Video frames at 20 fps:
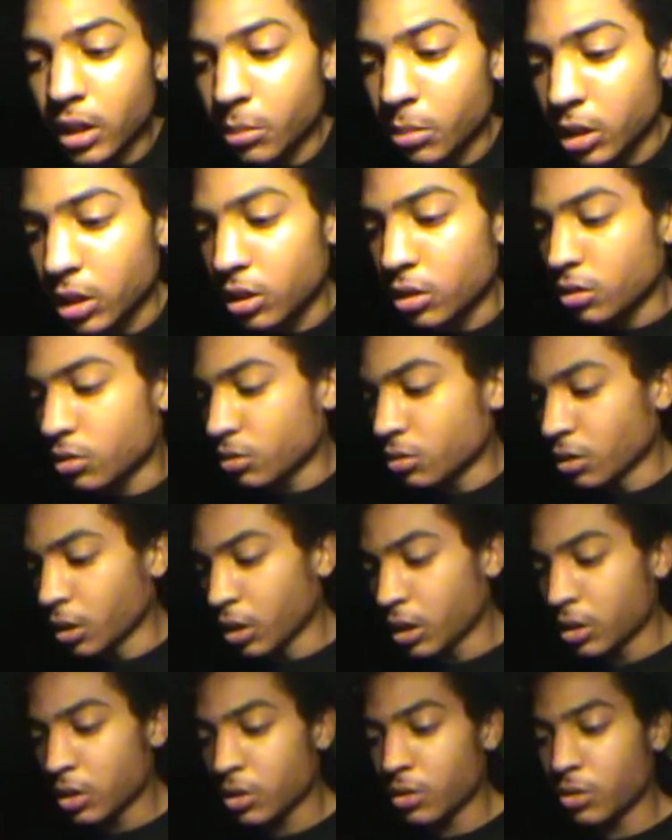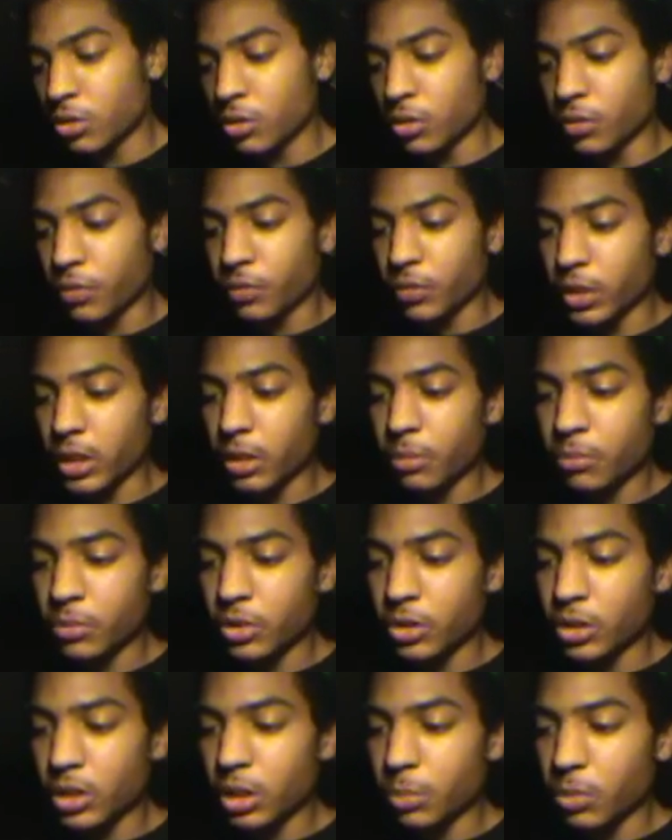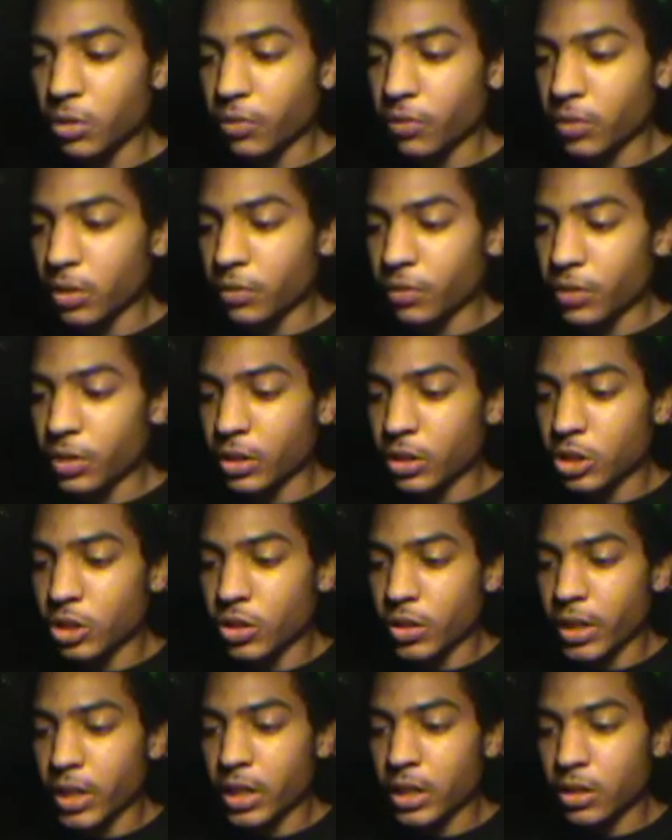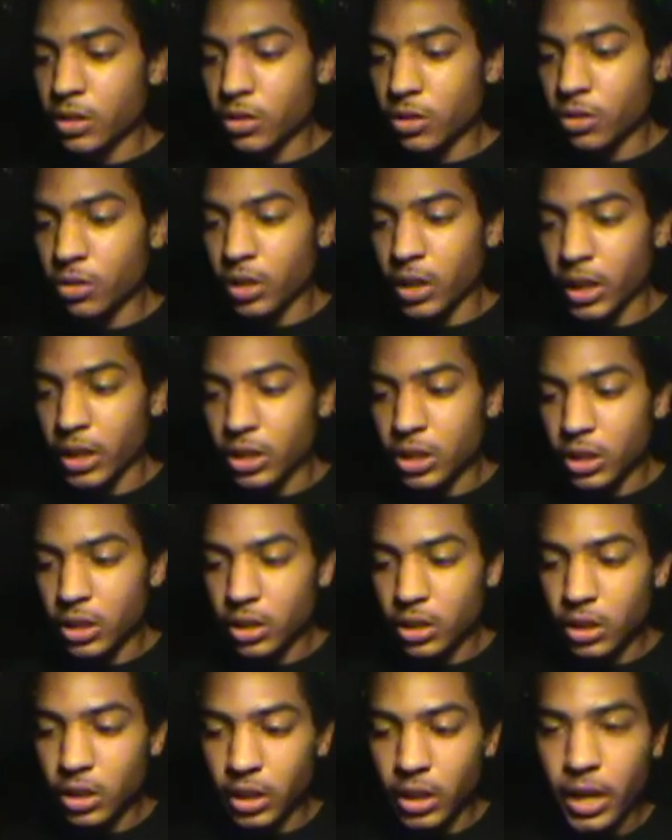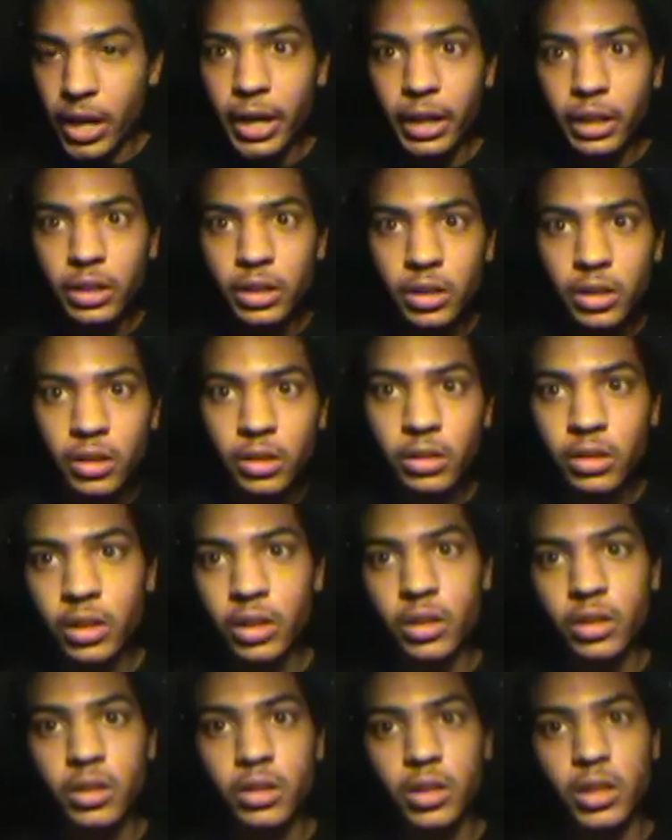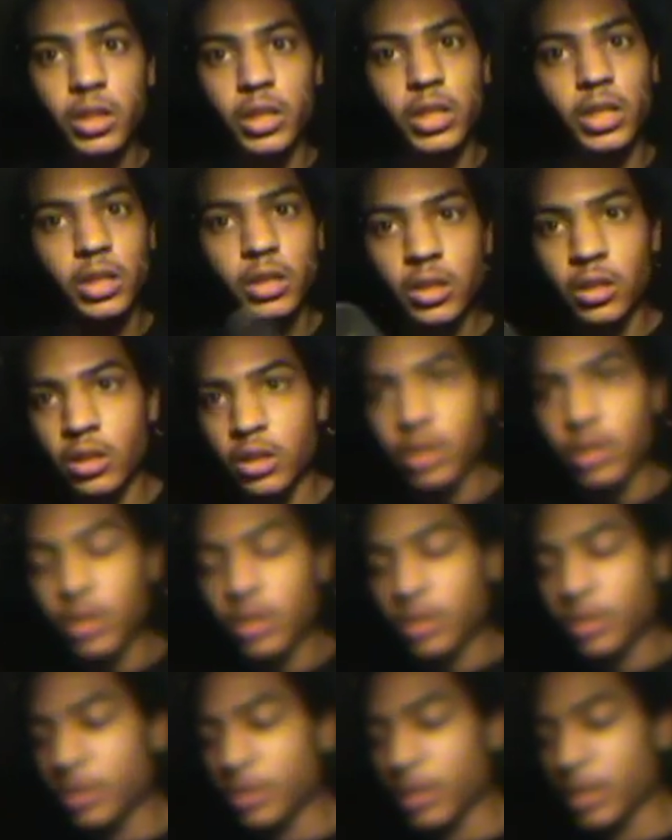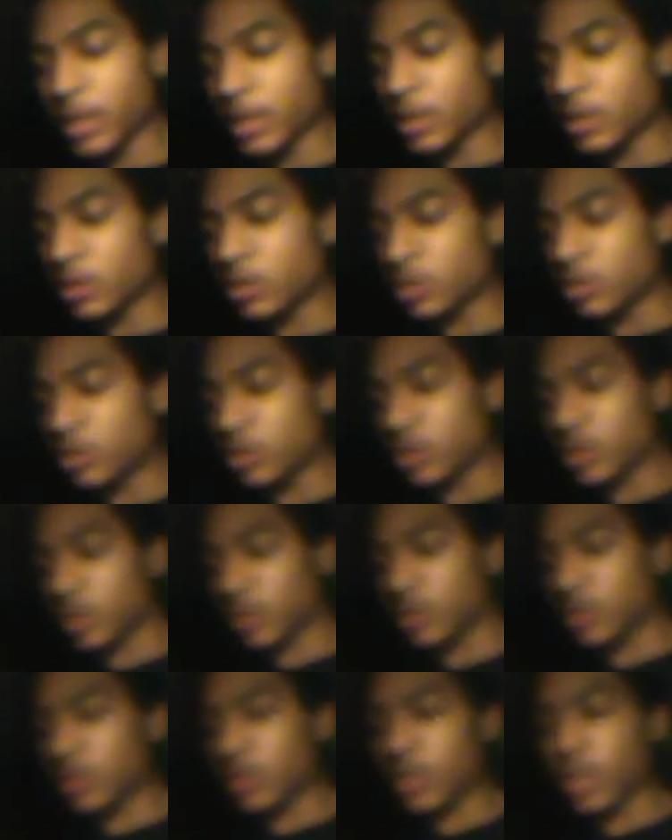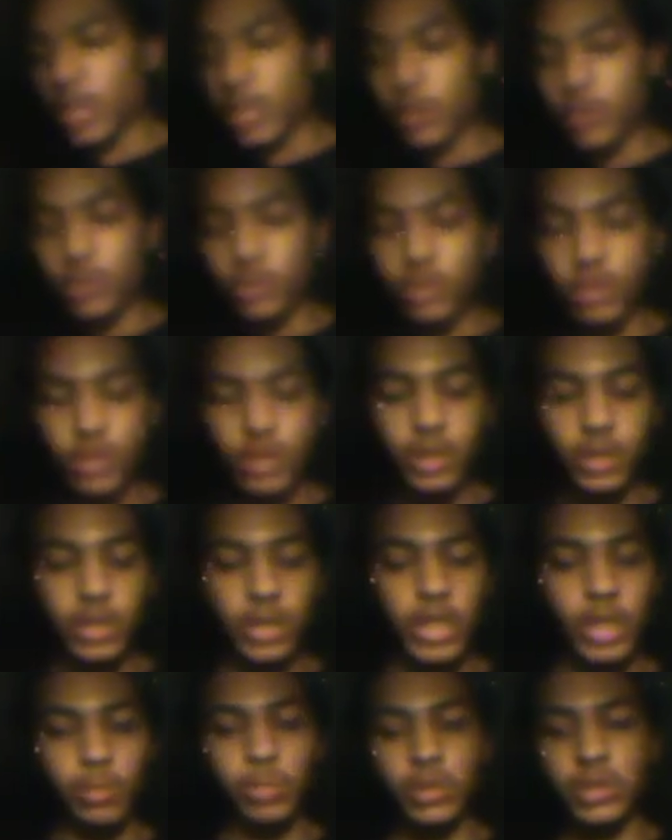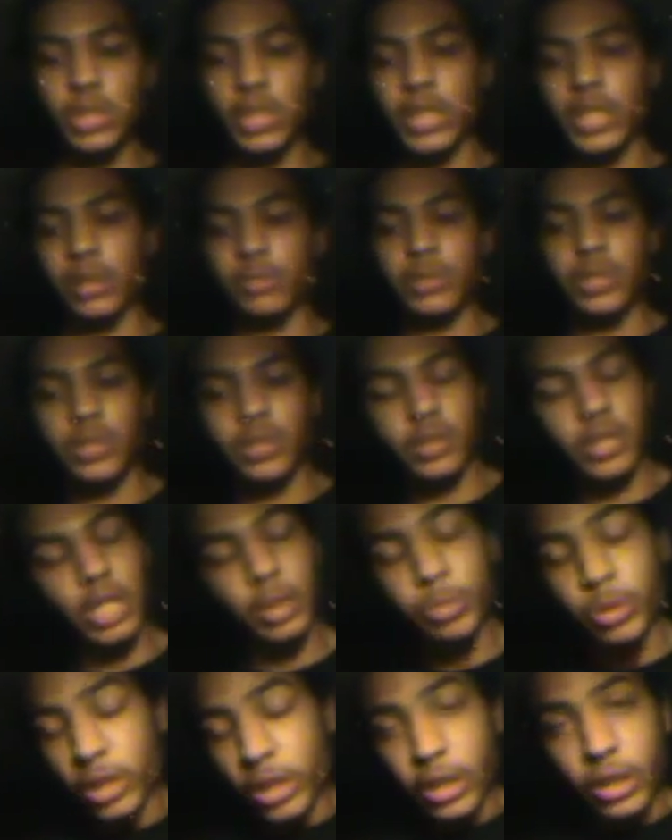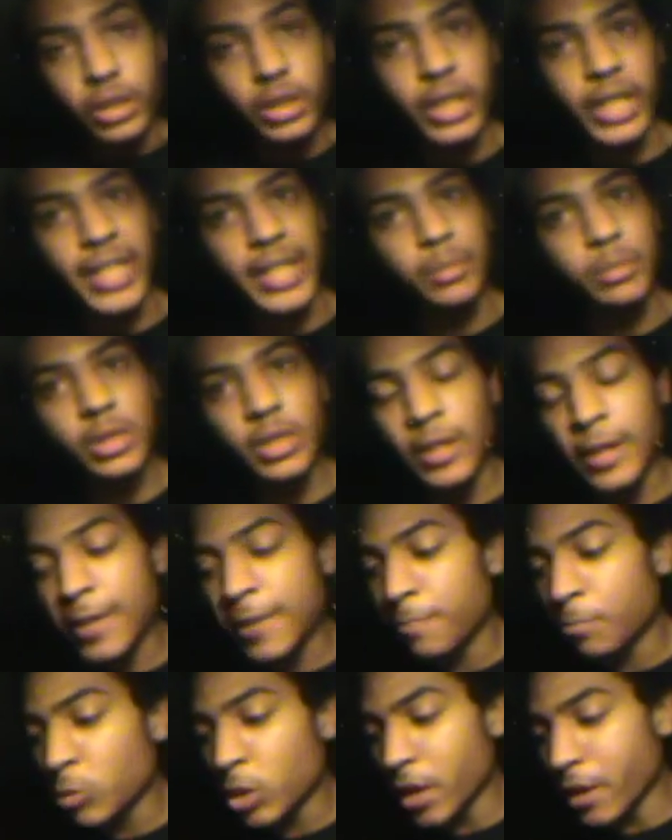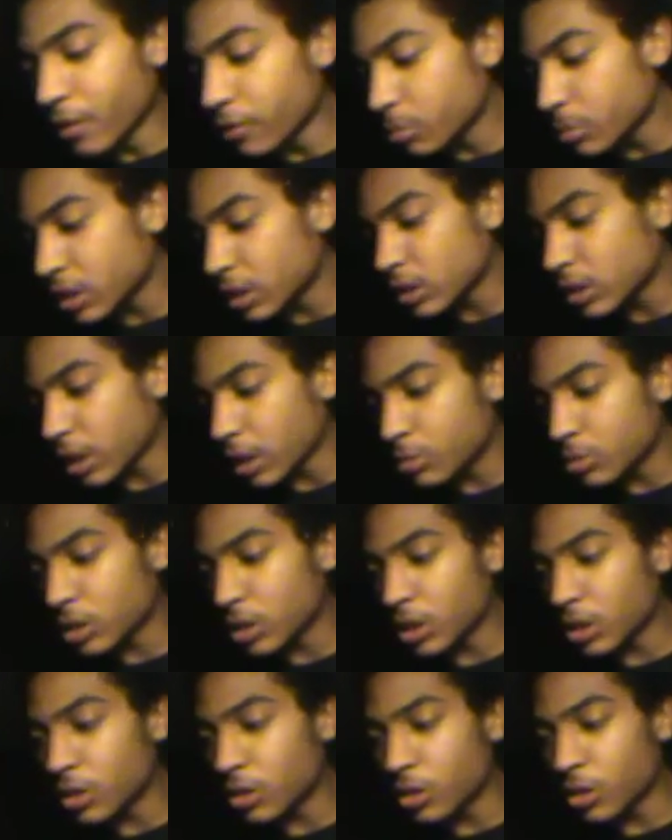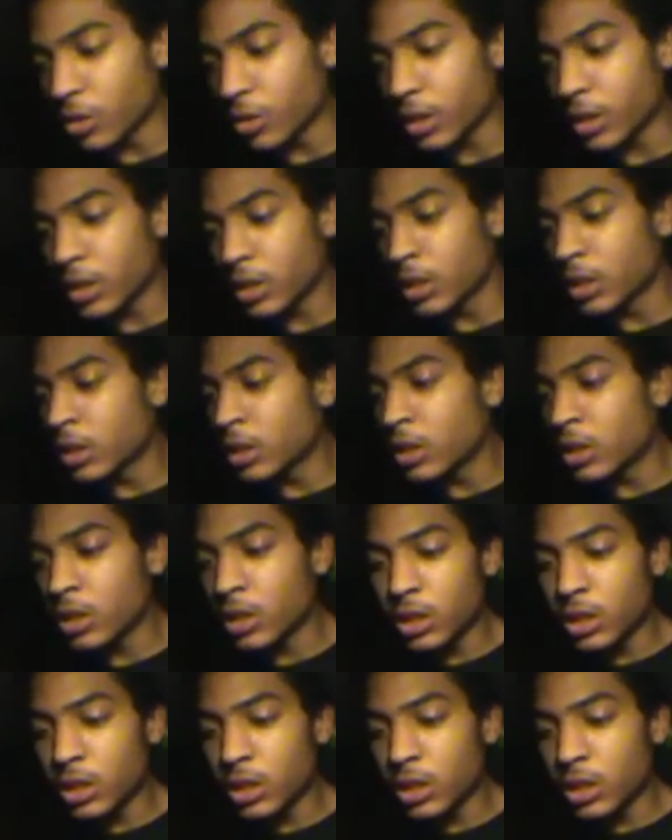I mean, you do the flip, you keep your front finger straight, you catch it, connect, and then you land it. So just kind of do this a couple of times, a couple hundred times, however many times you need to do it.